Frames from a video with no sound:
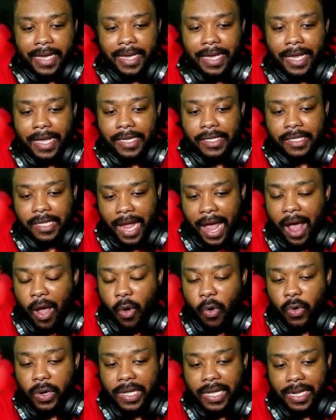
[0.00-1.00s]
is not
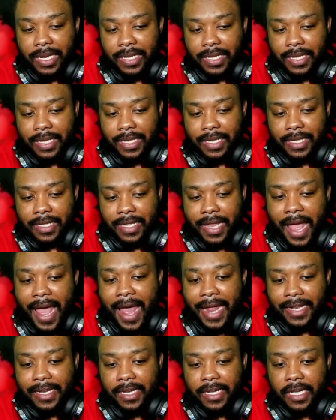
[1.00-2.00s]
only
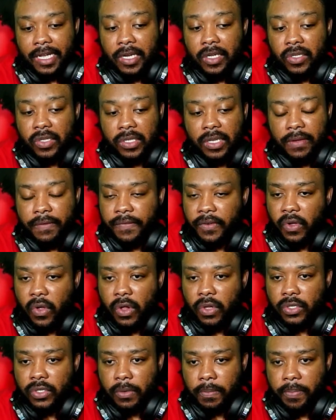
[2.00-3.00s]
that it is
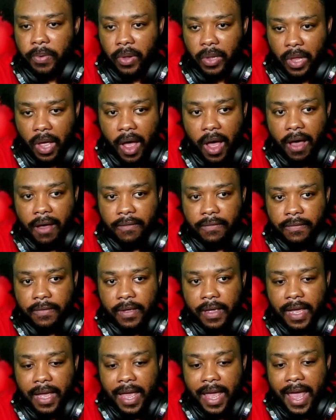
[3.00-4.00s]
difficult to pull off
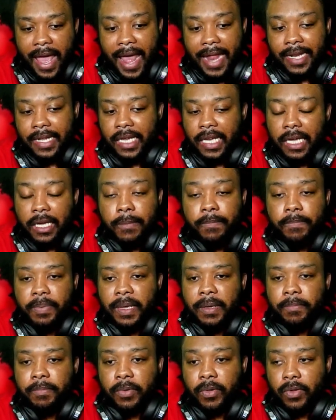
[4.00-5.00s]
and keep
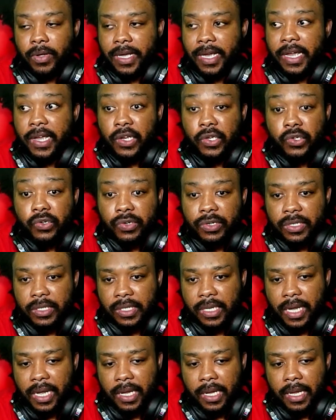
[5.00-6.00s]
people
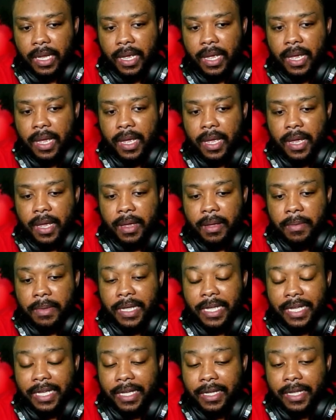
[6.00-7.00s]
interesting
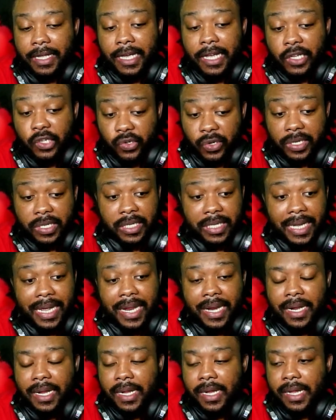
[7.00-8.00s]

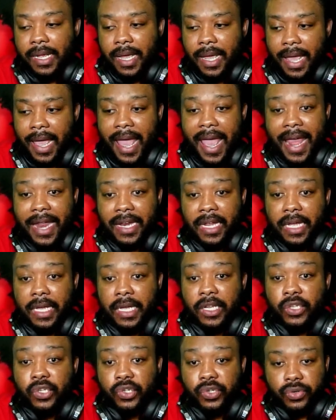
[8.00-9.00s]
interested and
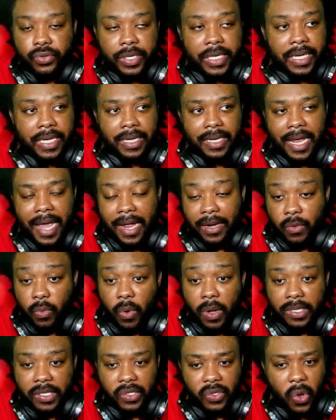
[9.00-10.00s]
intrigued at
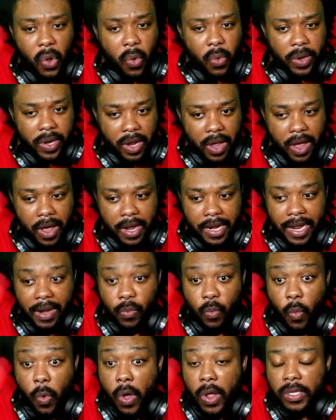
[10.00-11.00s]
what's going on
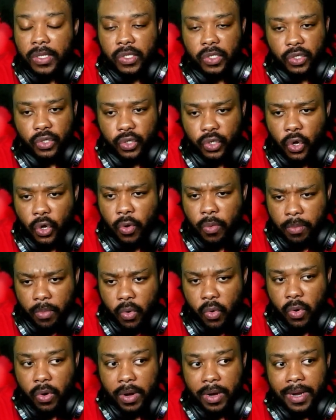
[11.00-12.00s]
and want to know
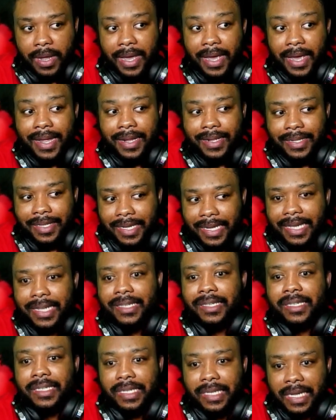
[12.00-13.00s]
more
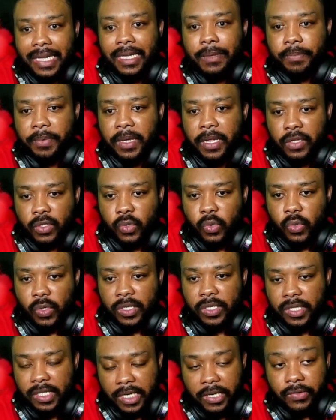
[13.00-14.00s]
this deep into a
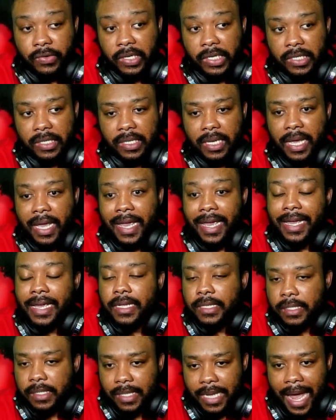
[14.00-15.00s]
series
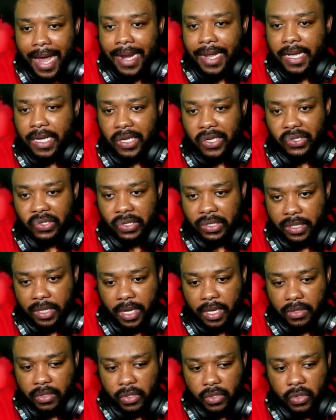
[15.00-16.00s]
is not an easy
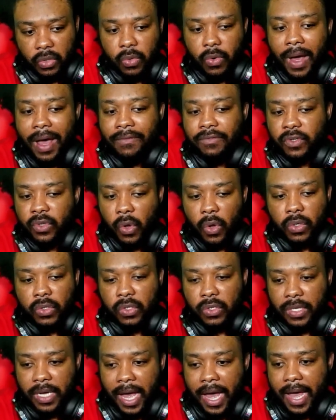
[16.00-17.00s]
thing to do i've told
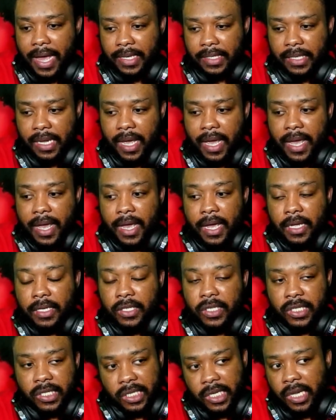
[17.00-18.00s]
you guys
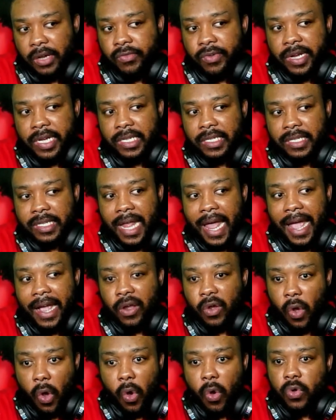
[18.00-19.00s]
series that
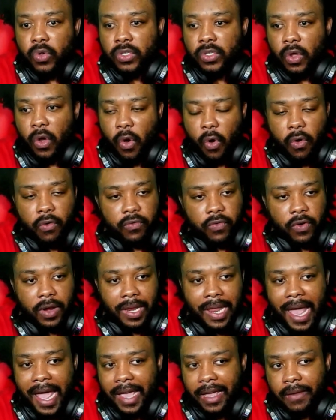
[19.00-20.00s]
goes over
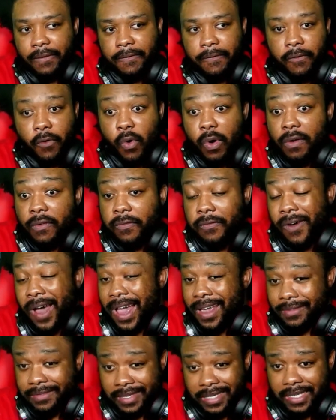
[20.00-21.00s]
like four or
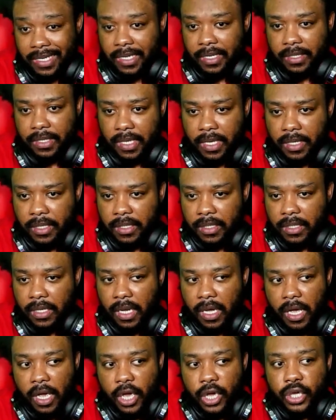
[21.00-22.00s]
five seasons,
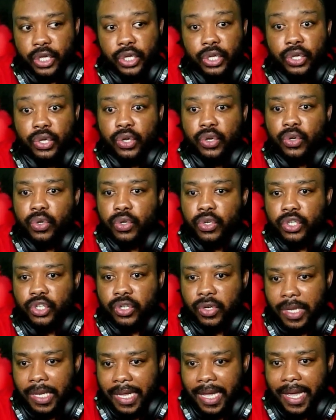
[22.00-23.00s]

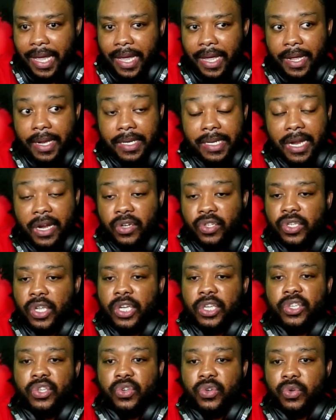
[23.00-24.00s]
usually there's a
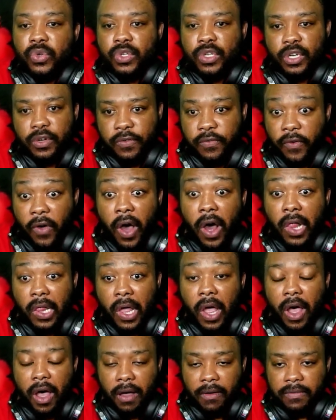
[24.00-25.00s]
huge fall
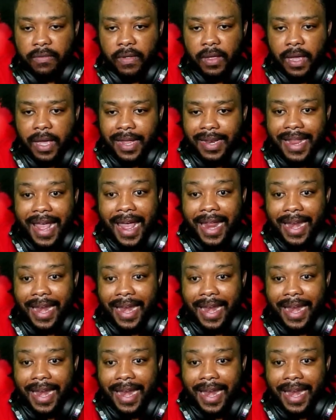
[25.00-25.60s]
off that